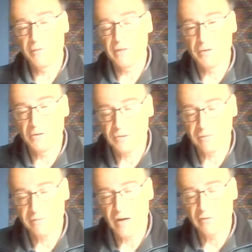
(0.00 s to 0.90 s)
because of
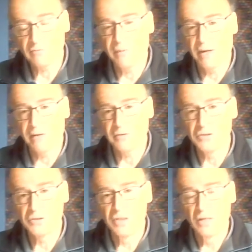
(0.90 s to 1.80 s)

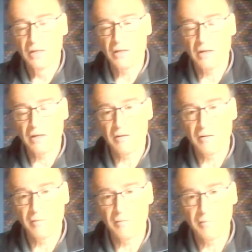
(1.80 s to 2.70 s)
outmarriage,
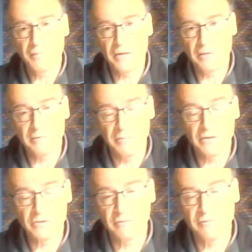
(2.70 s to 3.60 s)
partly because of